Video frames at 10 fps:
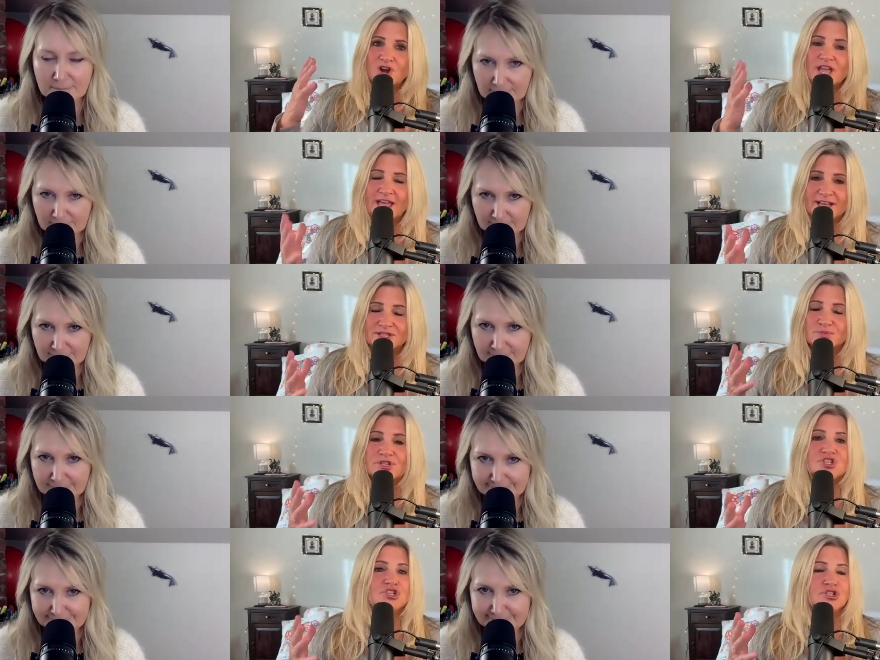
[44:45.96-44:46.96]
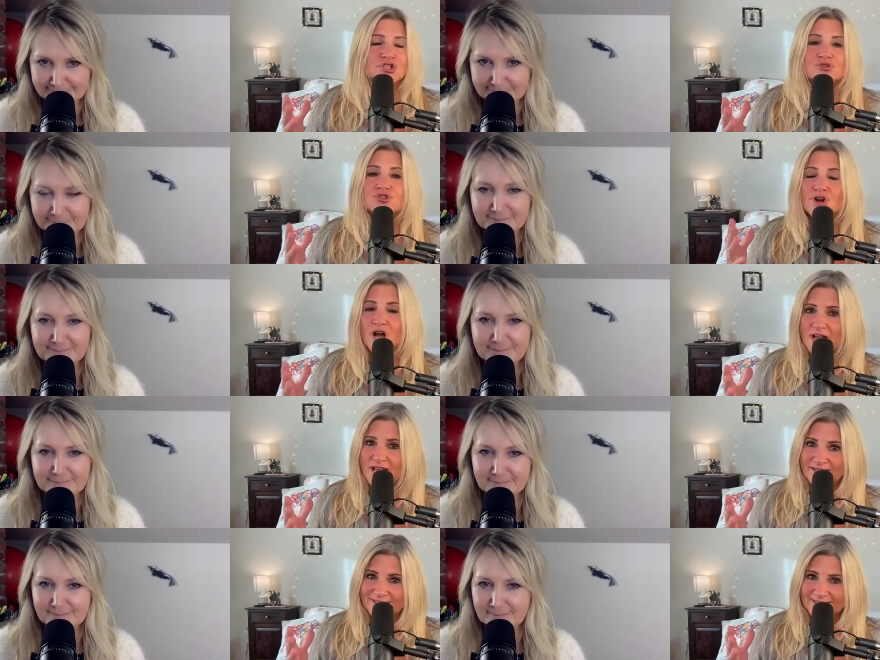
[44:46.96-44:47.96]
Speaker 1: heads we sure do try
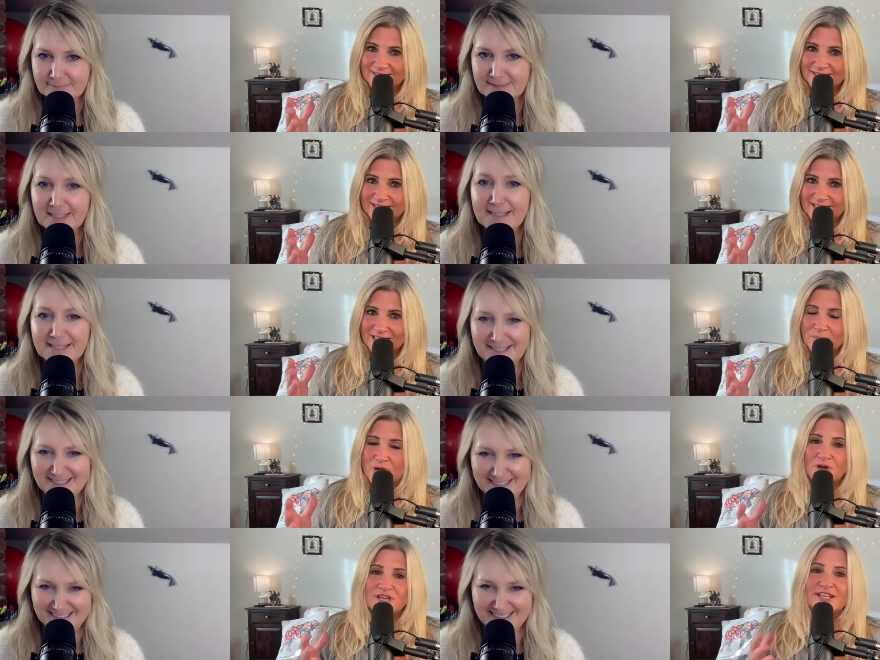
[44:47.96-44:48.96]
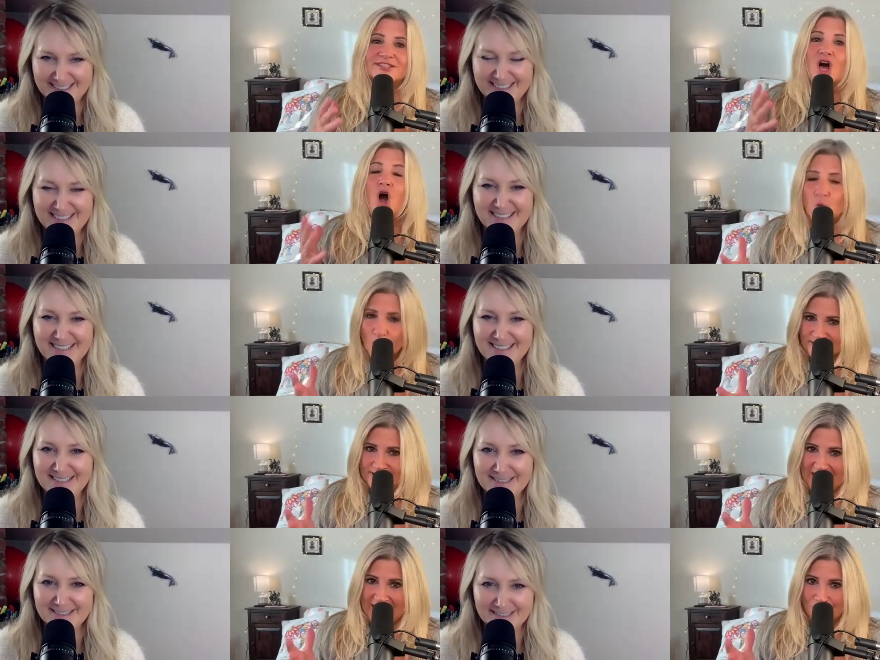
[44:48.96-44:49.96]
yeah. but it's always
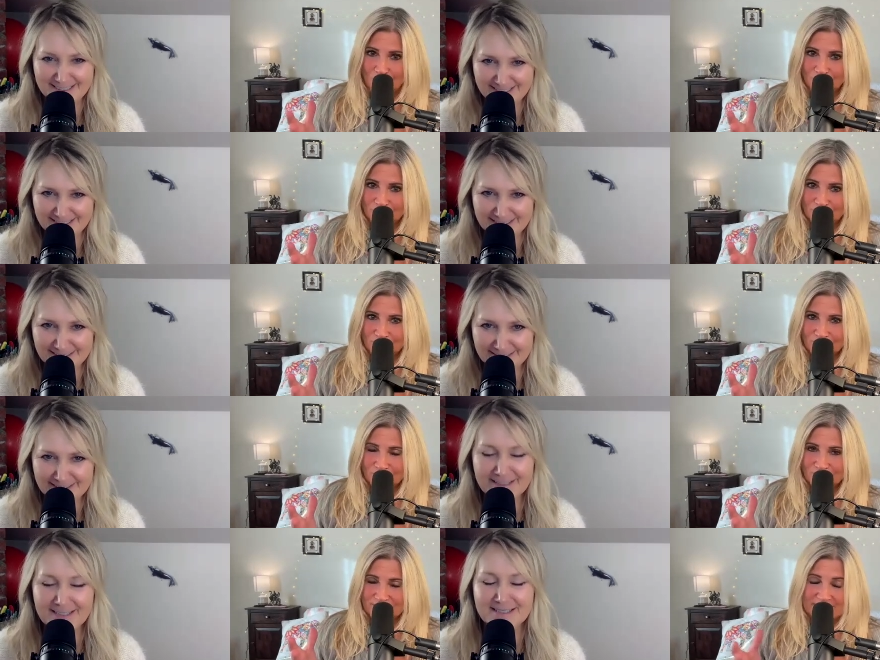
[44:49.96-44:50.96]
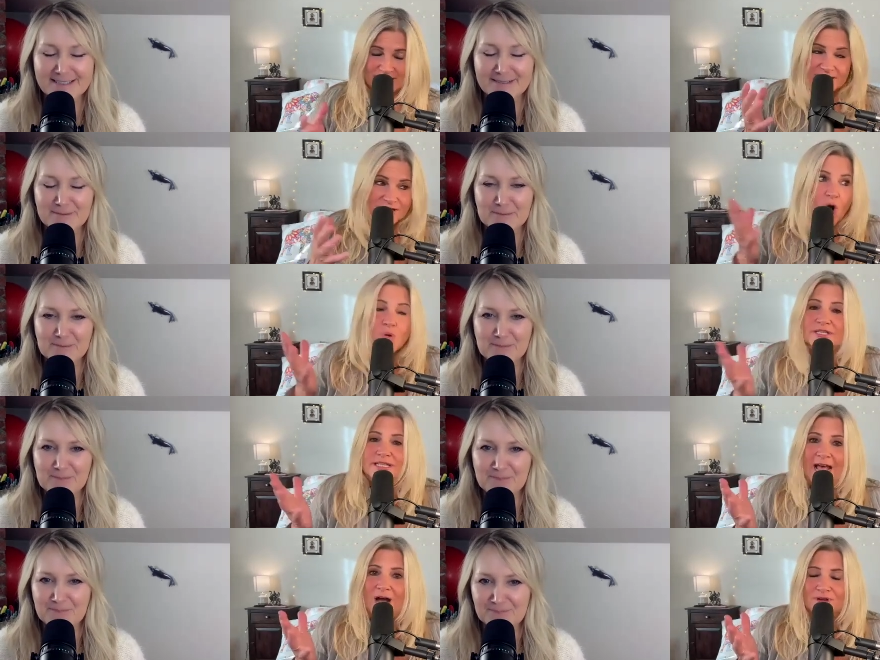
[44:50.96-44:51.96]
now yes. it's always
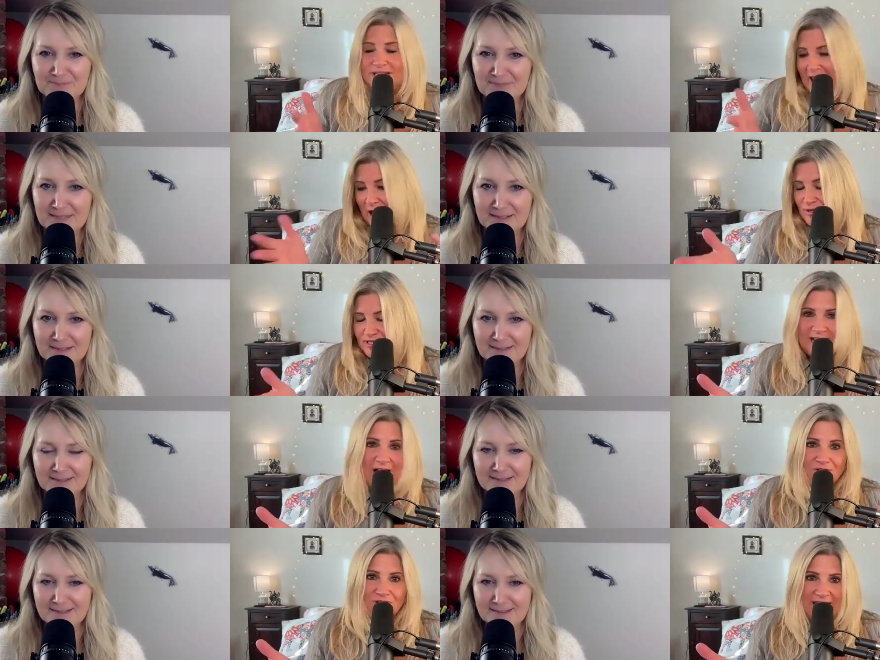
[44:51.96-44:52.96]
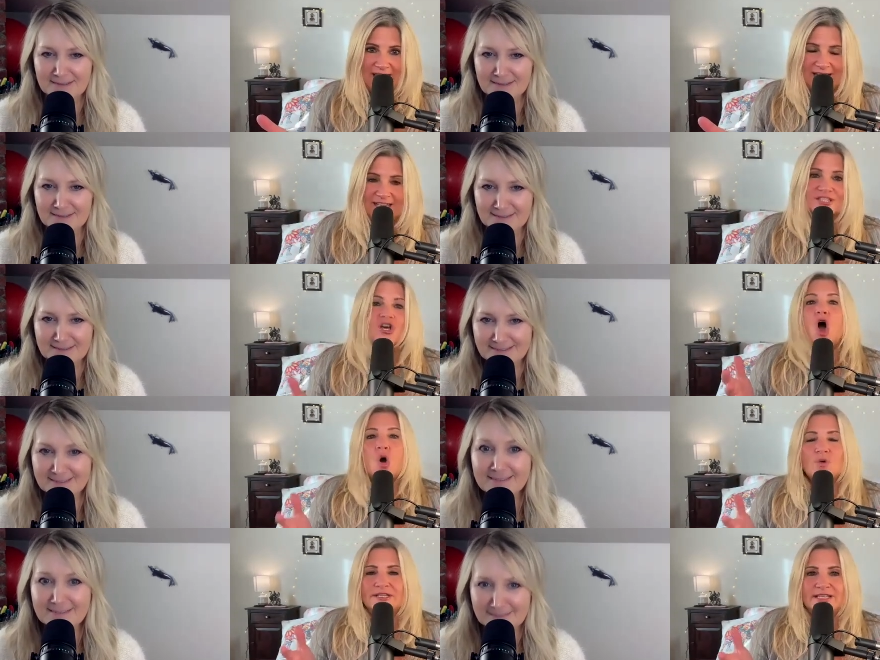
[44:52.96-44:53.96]
now and now it's now again like it's
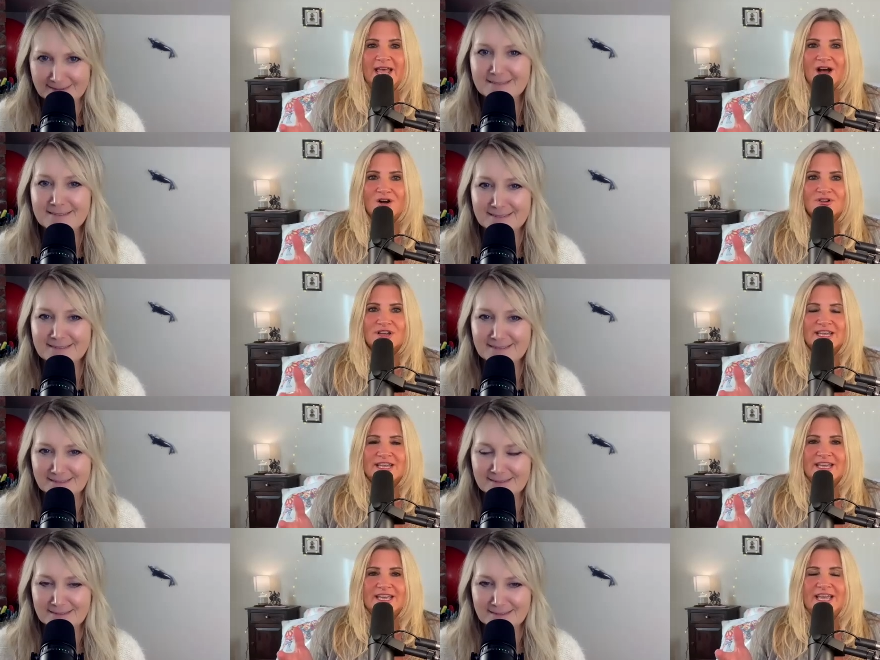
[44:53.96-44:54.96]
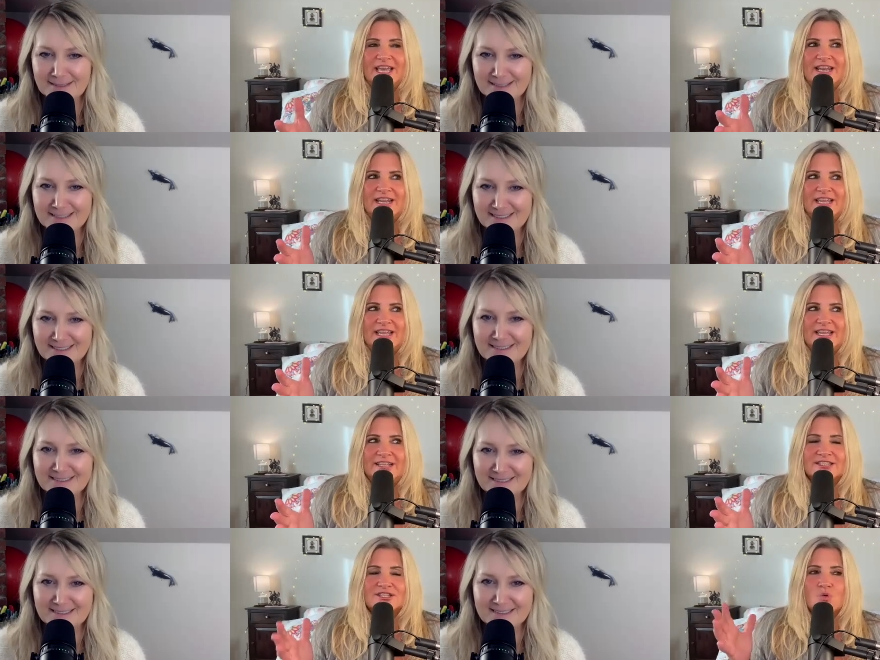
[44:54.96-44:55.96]
always now yeah. and
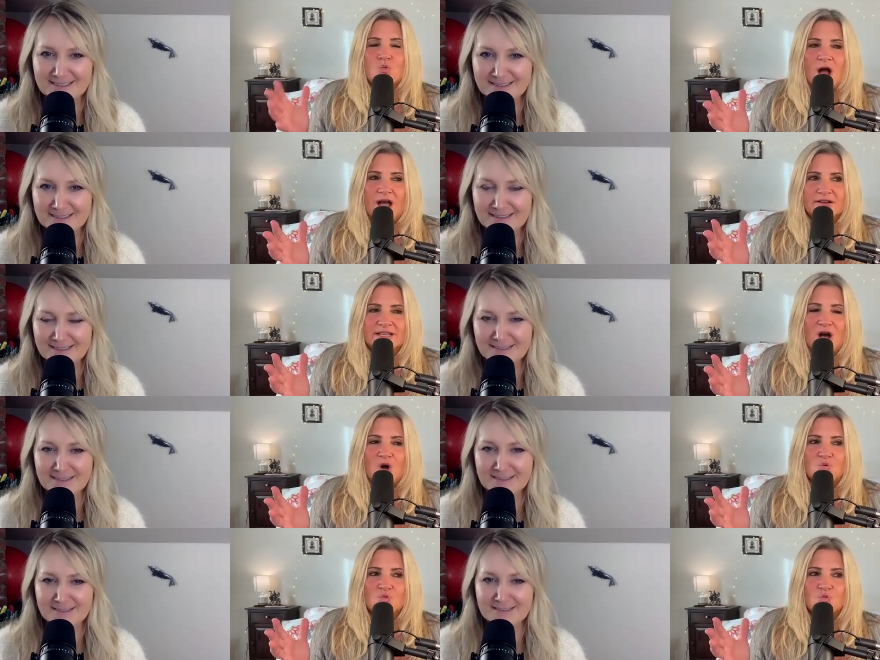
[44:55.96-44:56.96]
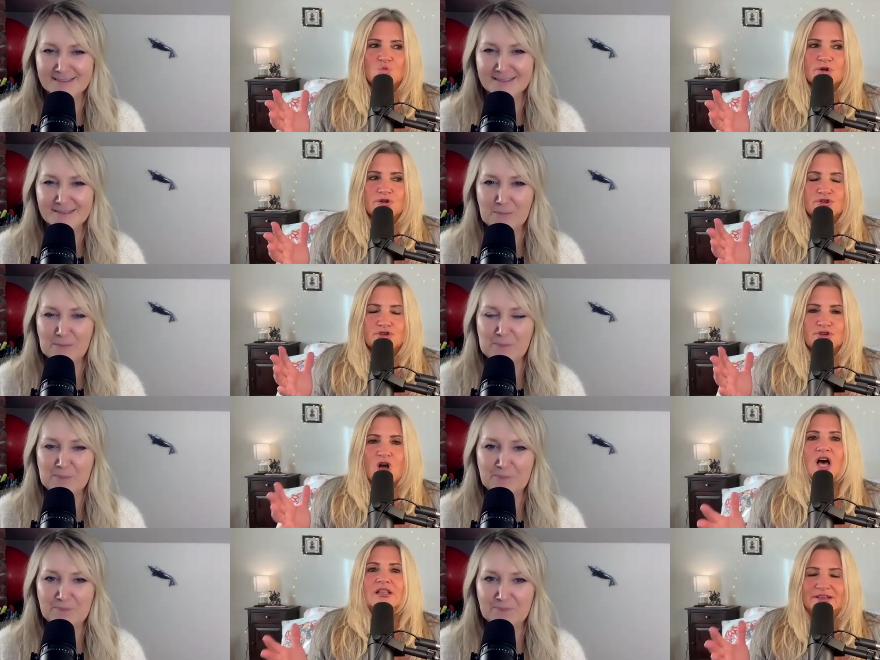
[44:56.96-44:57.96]
it's so wild how we're
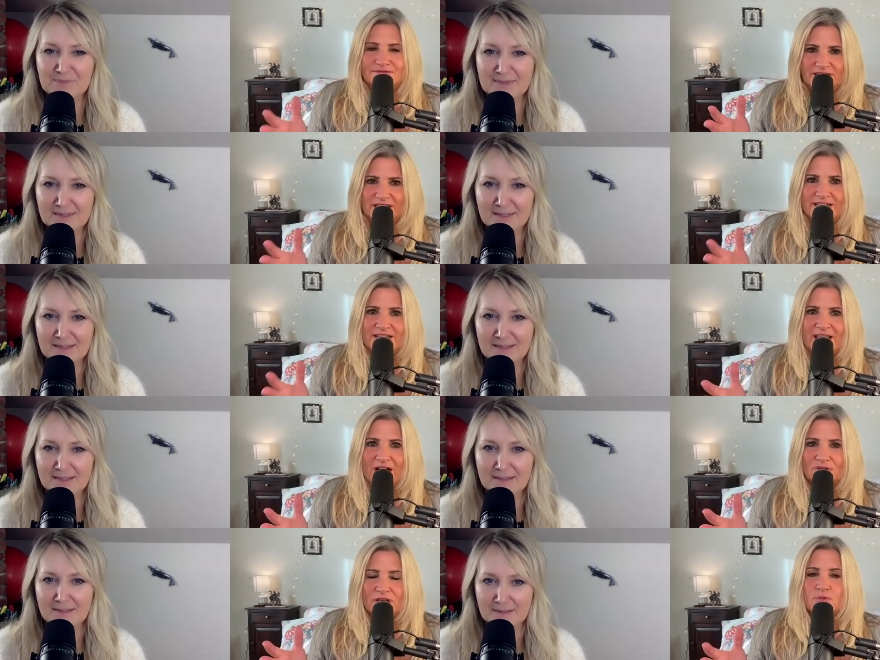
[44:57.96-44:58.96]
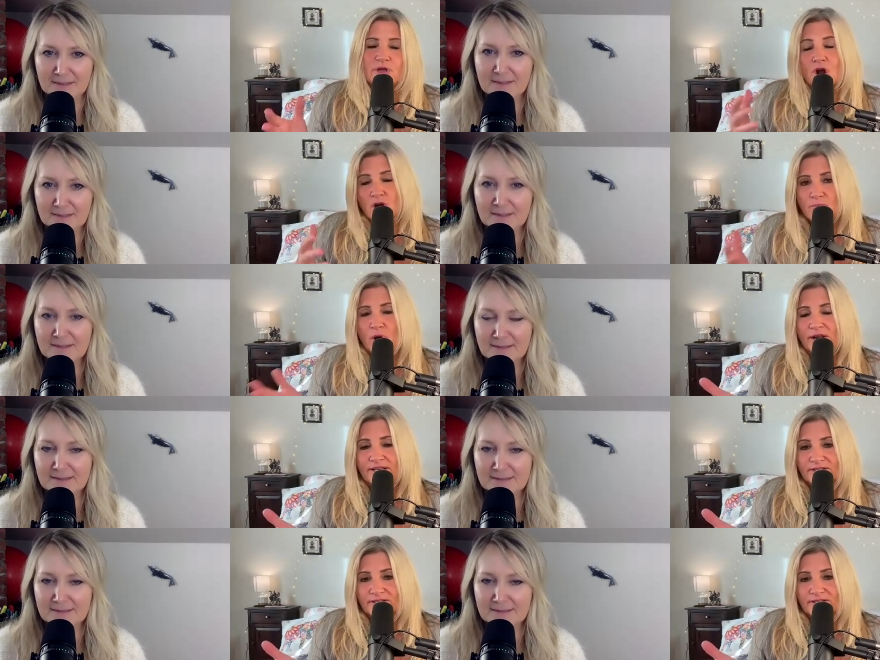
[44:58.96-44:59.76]
not living in now like we are our bodies